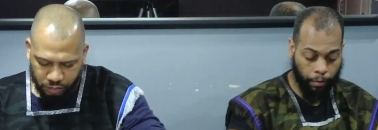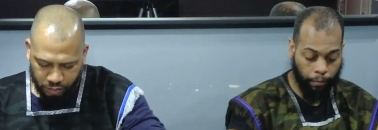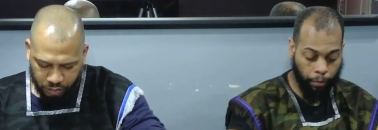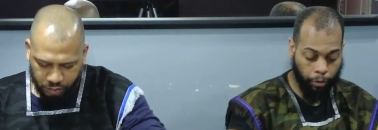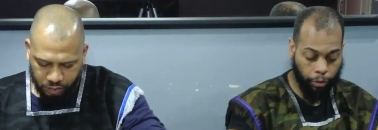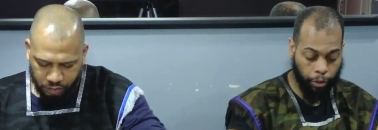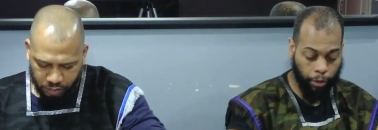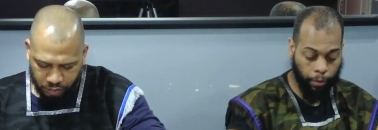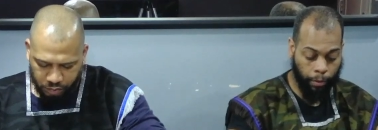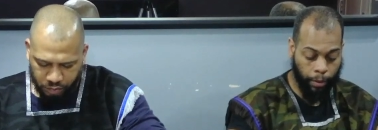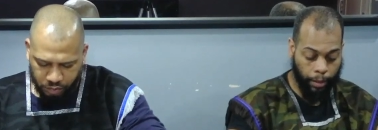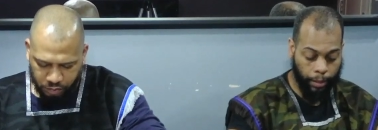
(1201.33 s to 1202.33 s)
Speaker 1: Verse
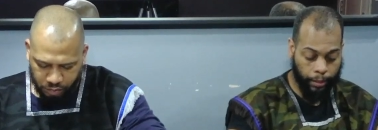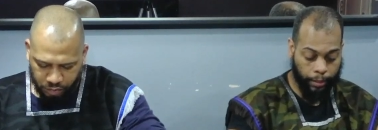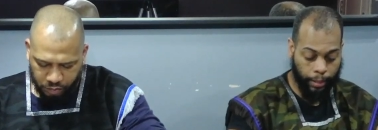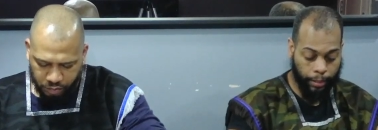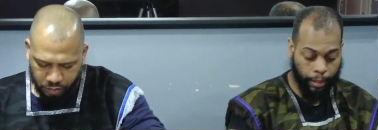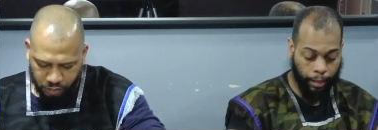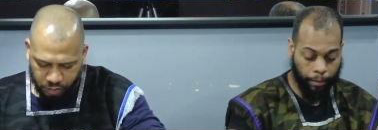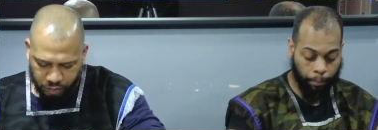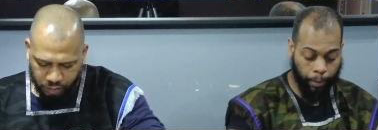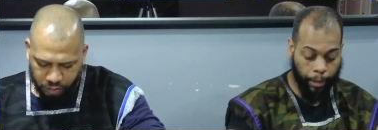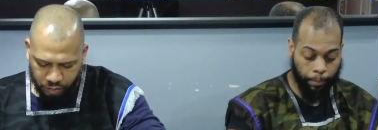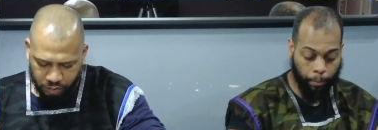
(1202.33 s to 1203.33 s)
2 it says, And the
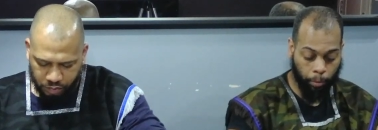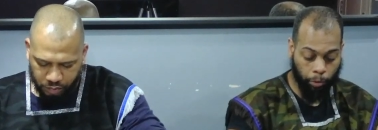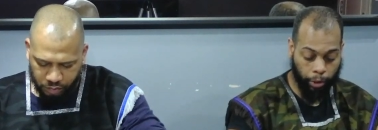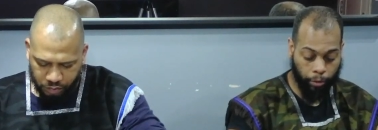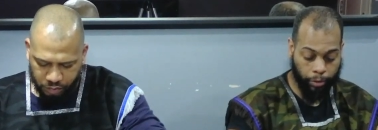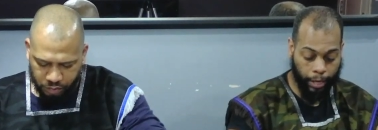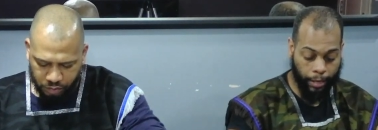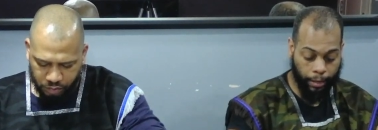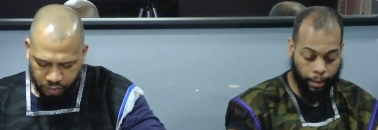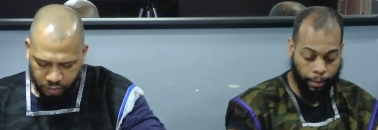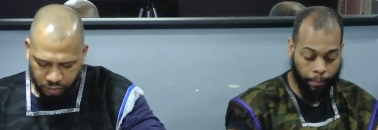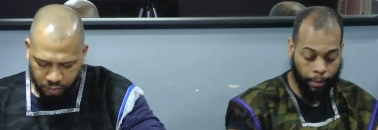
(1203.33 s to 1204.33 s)
people shall take
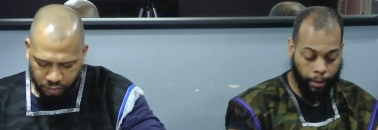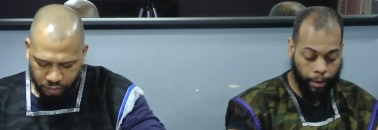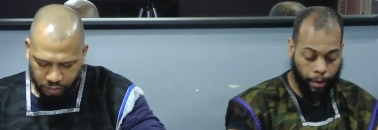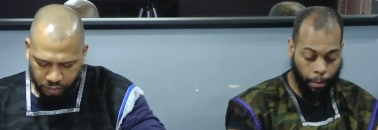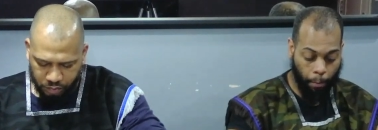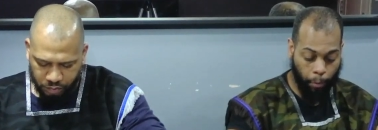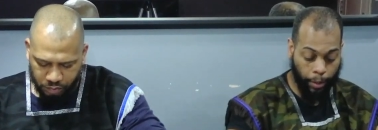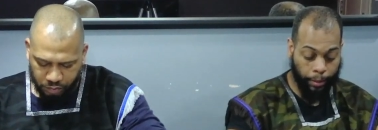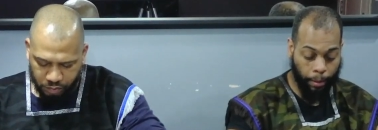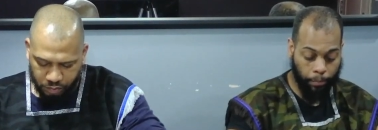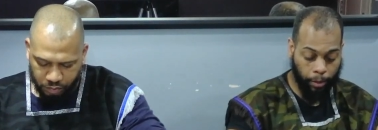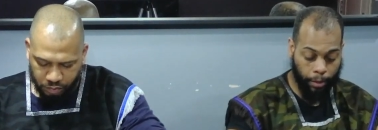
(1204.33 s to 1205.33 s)
them and bring
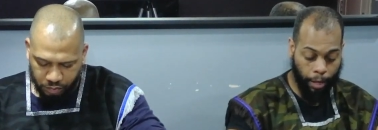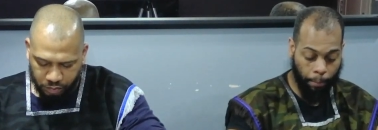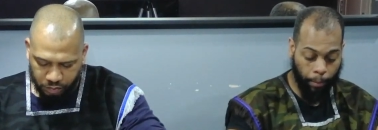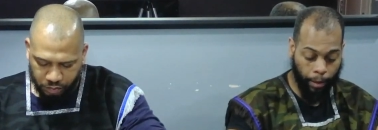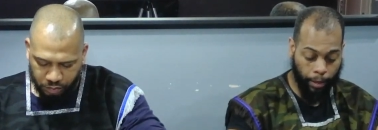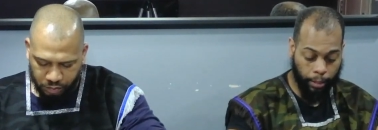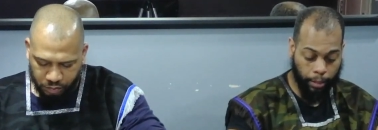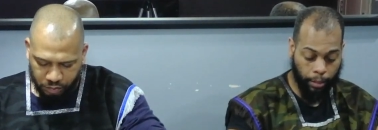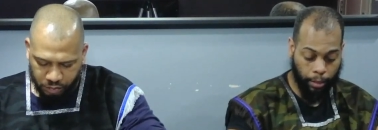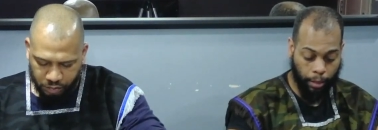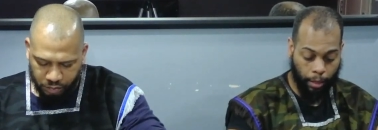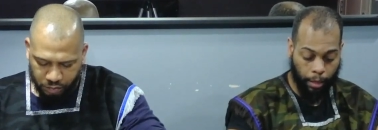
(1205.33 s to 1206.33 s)
them to their place,
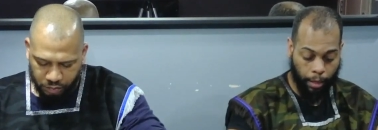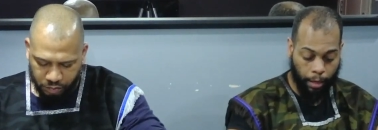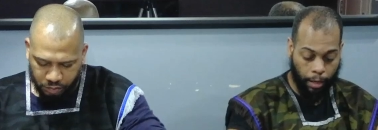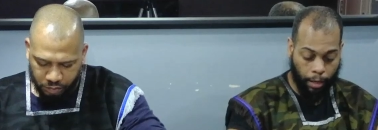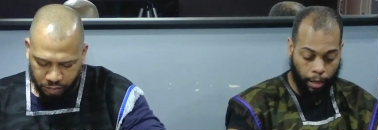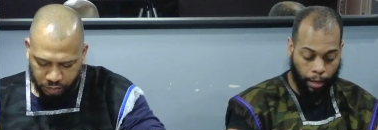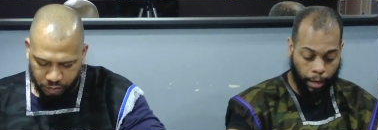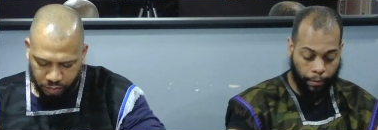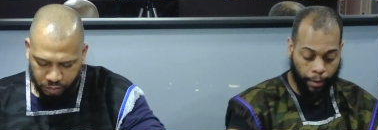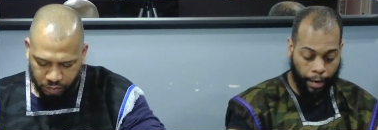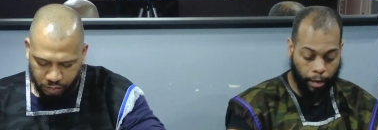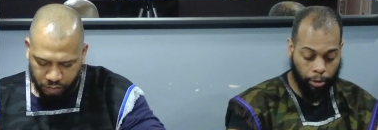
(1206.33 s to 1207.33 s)
and
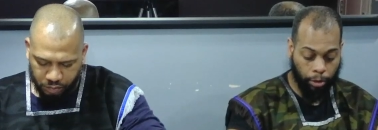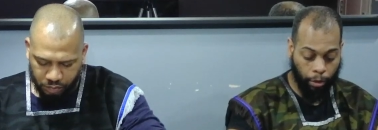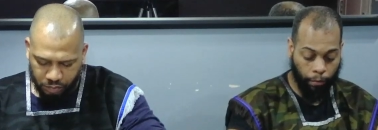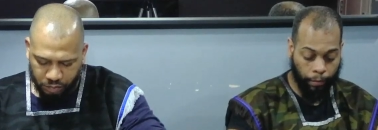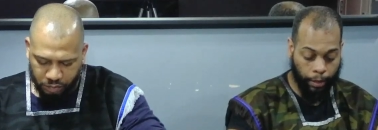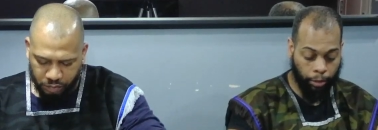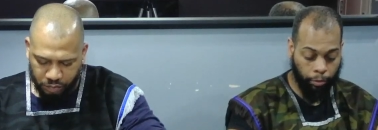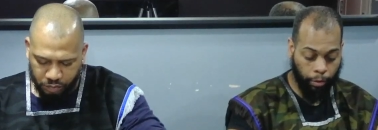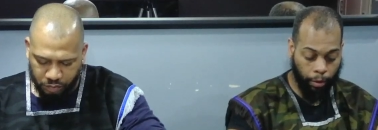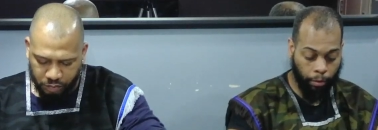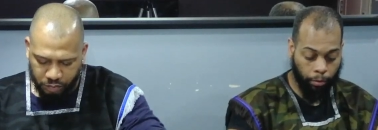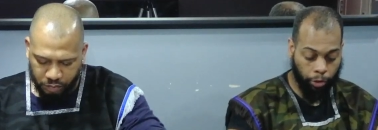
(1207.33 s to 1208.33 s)
the house of
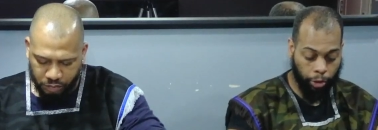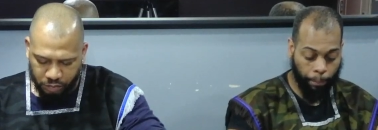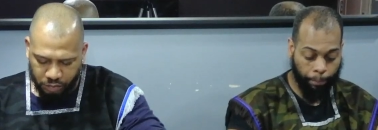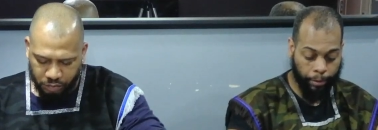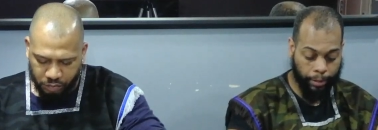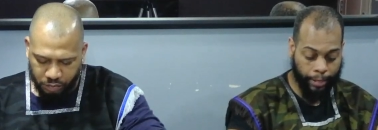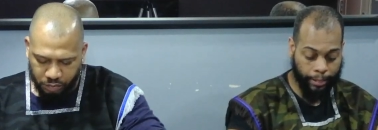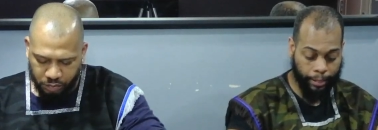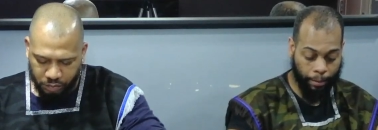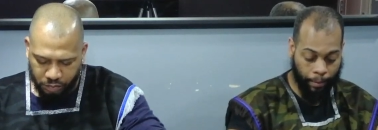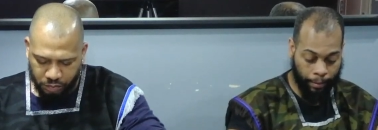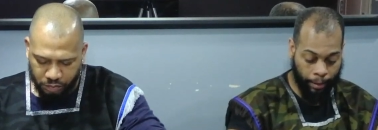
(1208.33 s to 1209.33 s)
Israel shall possess
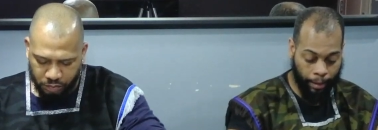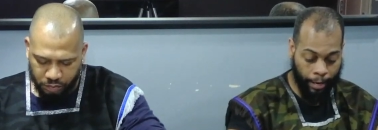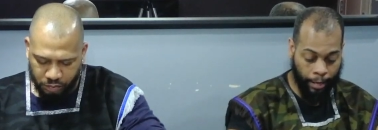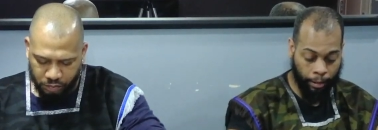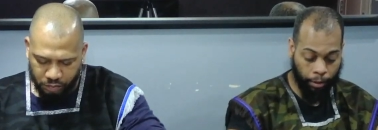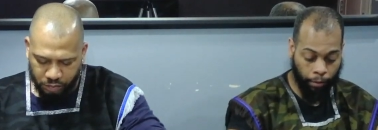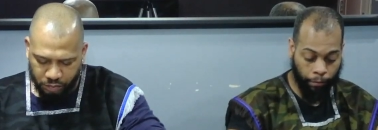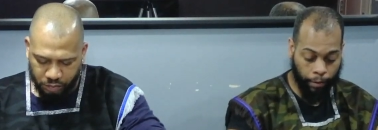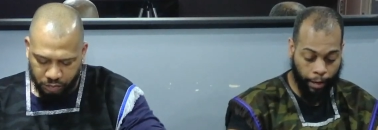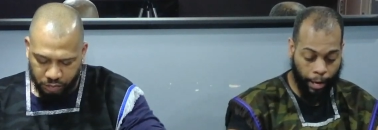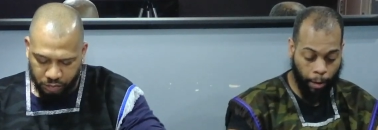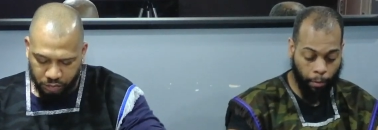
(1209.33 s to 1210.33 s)
them in the land of
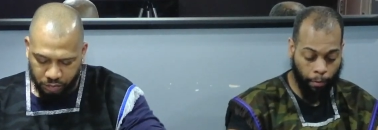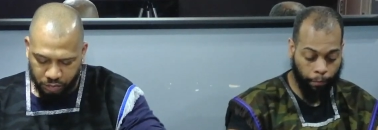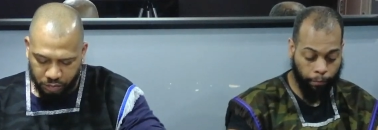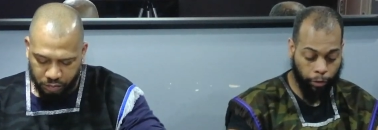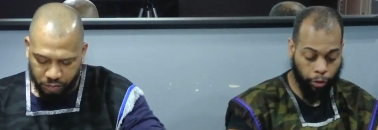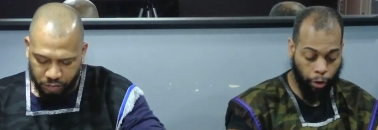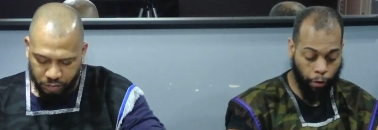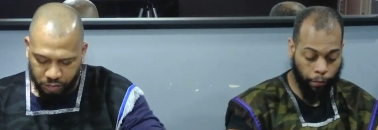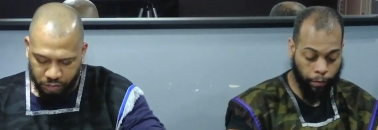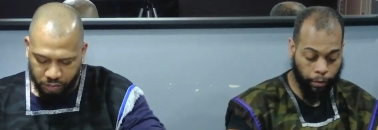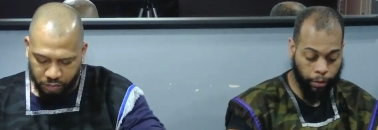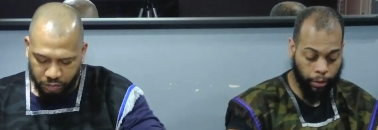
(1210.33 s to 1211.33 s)
Yahweh for
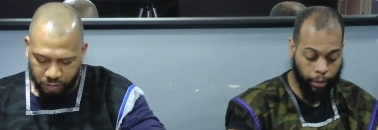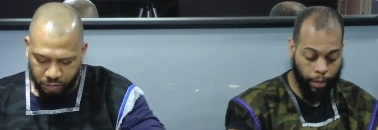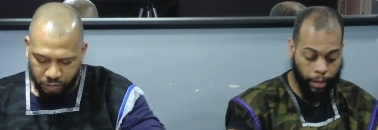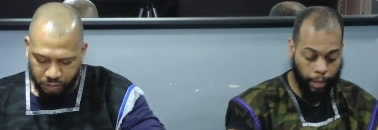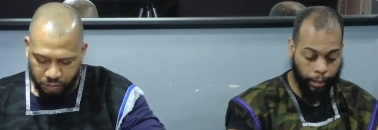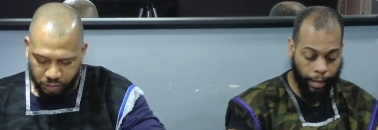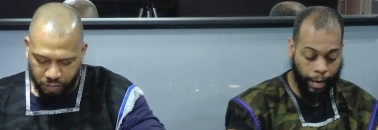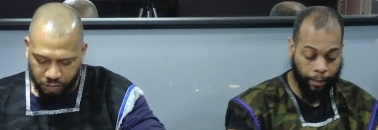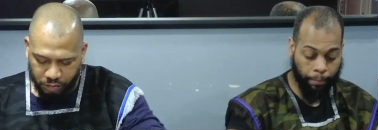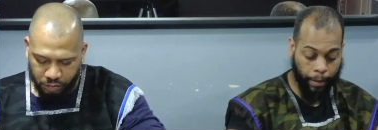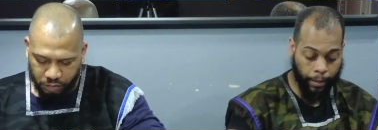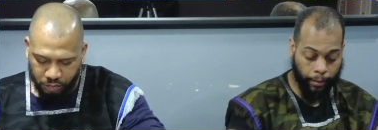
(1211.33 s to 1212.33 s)
servants and
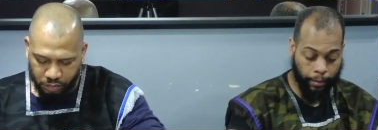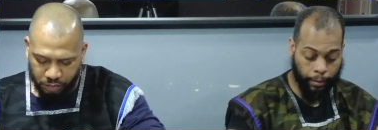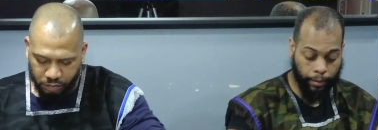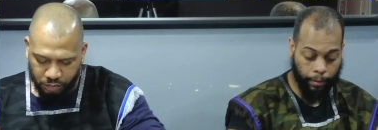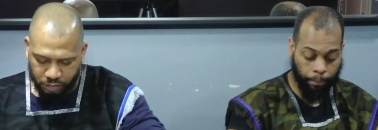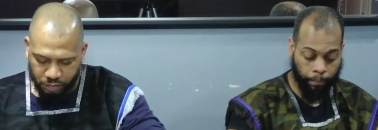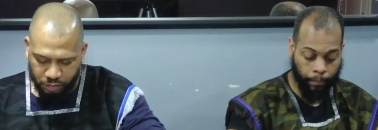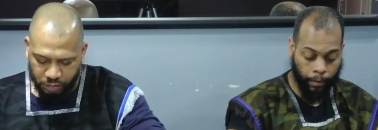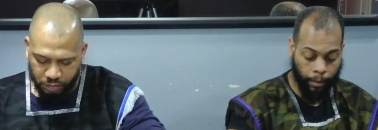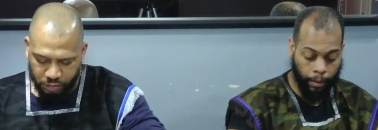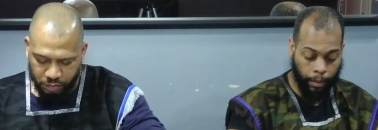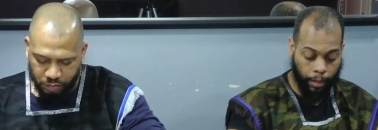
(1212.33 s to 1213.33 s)
handmaids,
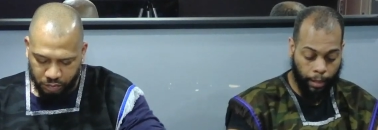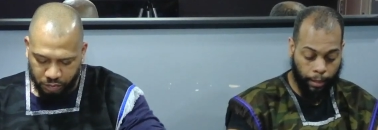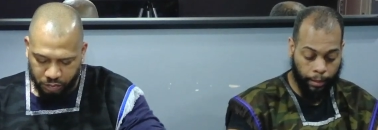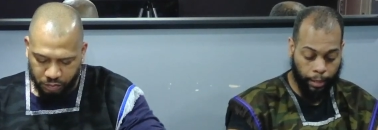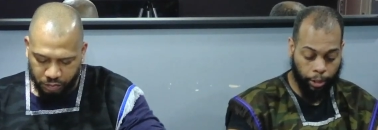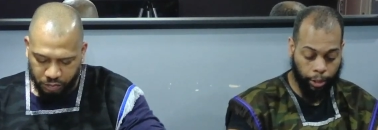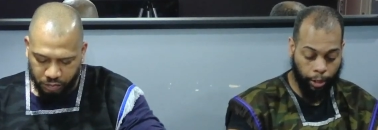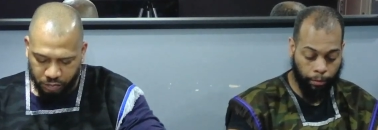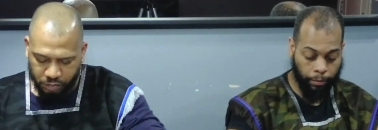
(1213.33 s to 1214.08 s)
and they shall